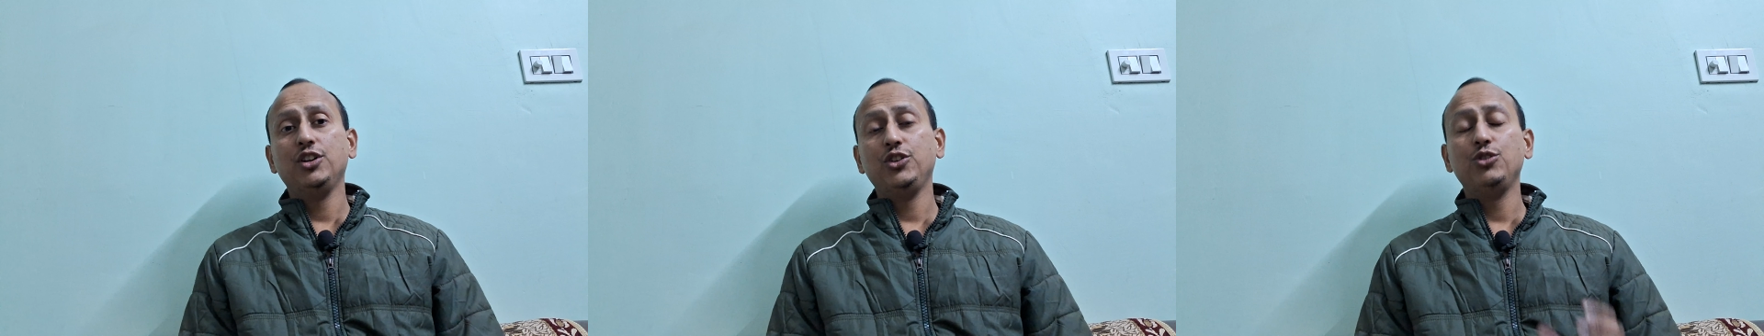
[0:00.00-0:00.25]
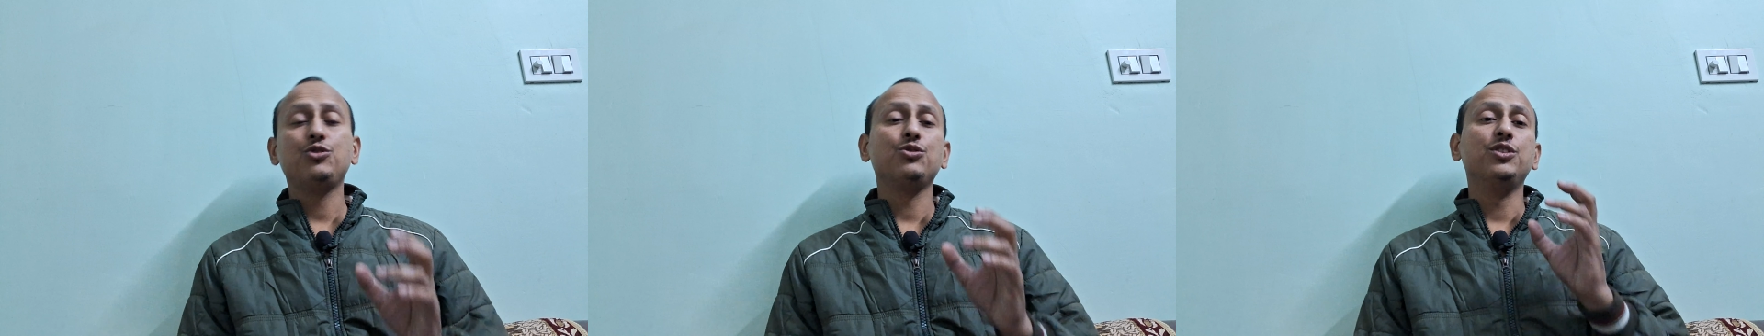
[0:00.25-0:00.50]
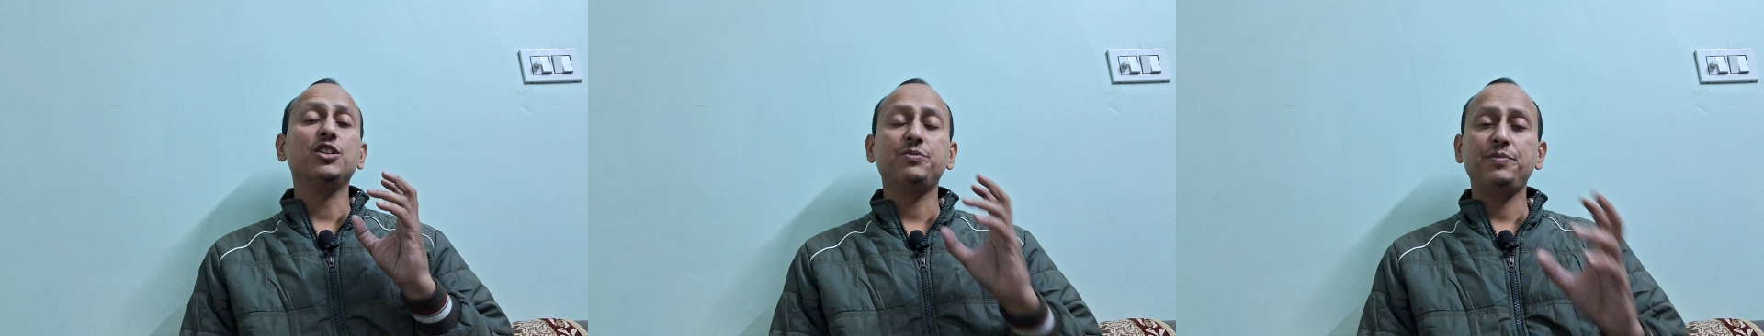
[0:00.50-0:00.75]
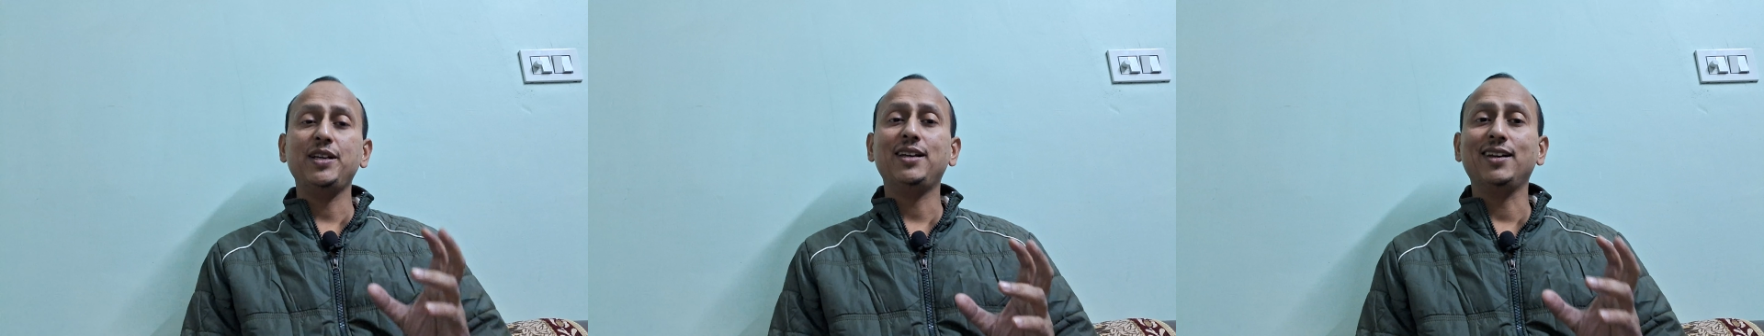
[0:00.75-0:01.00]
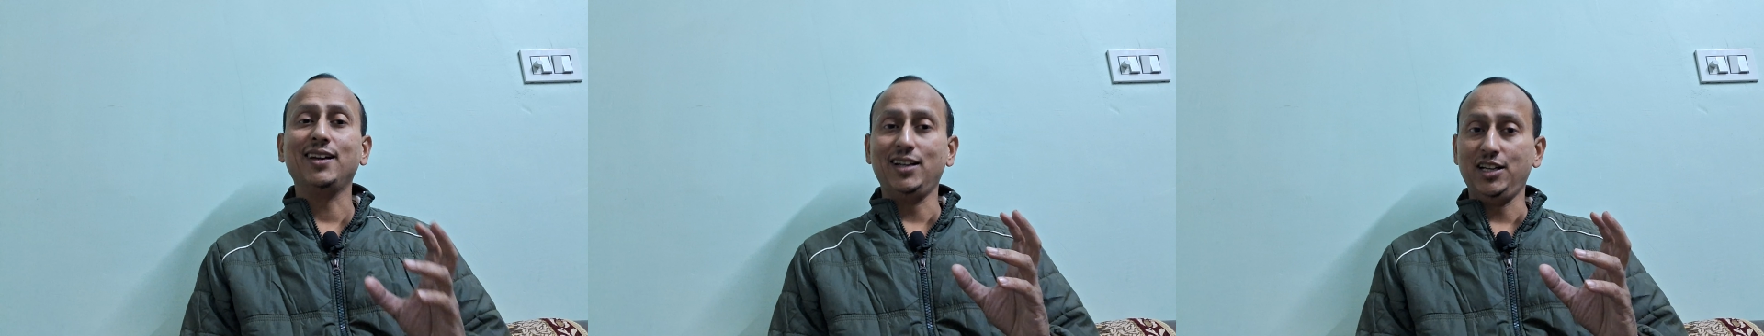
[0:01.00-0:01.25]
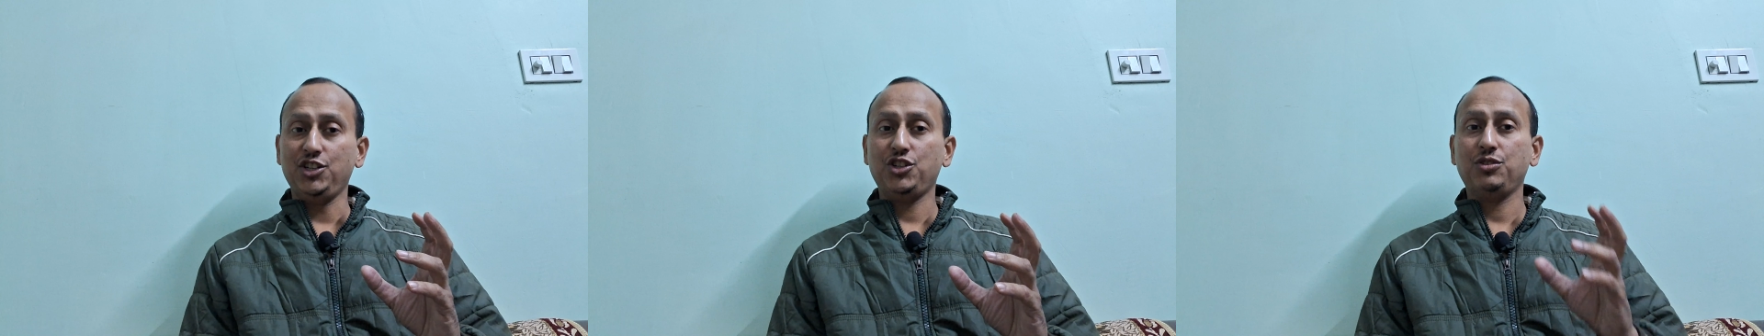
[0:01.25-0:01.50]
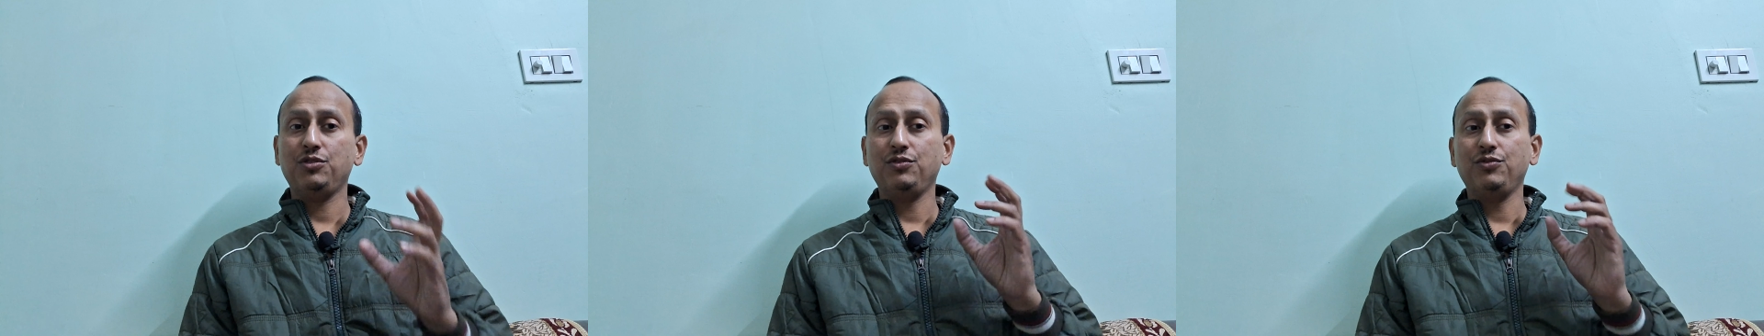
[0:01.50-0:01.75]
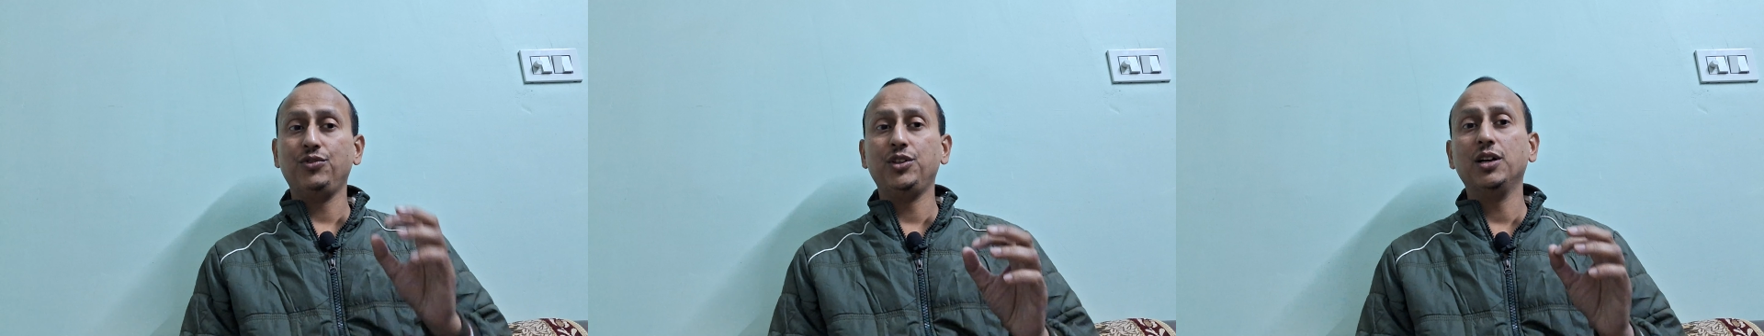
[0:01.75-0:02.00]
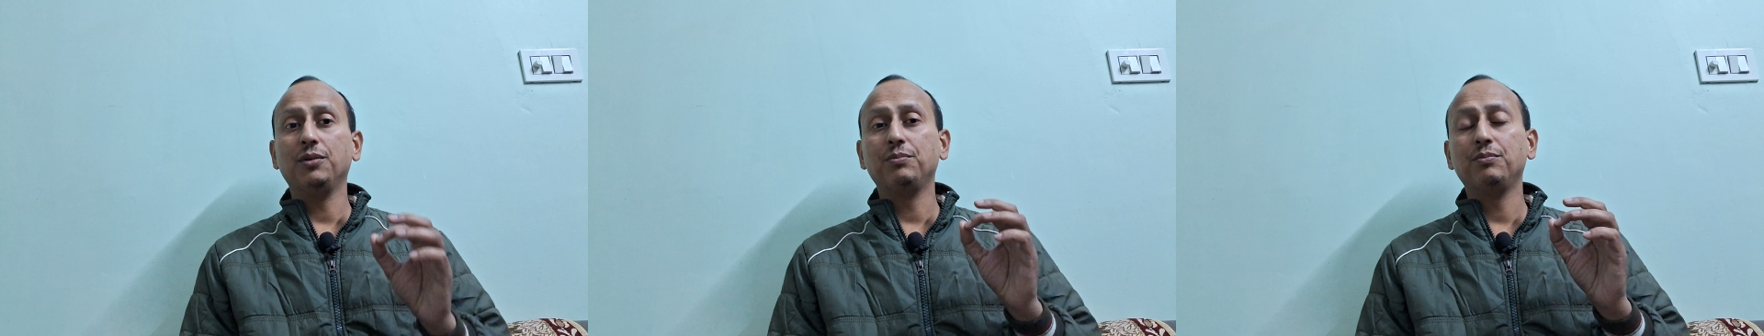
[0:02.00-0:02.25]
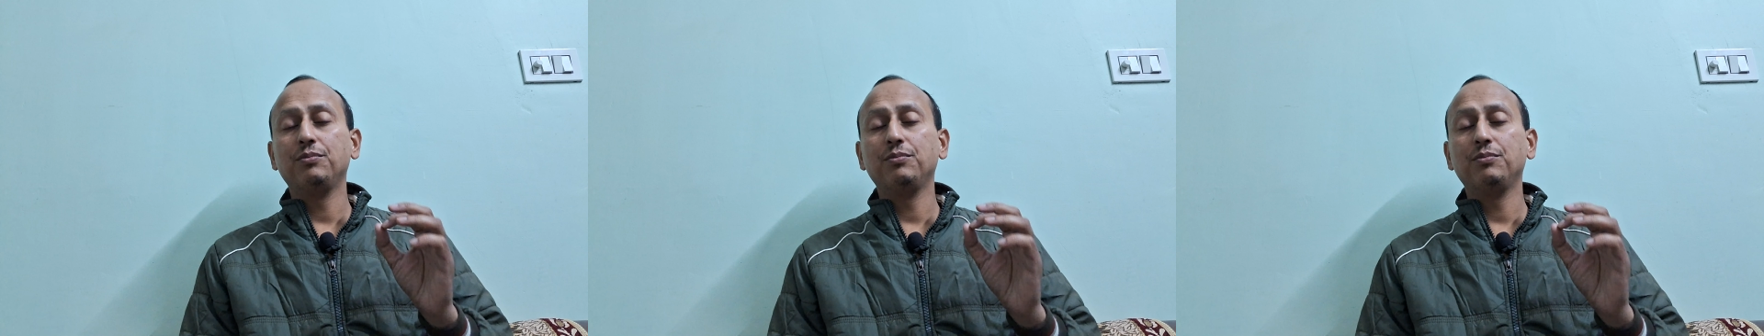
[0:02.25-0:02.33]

You should speak English with the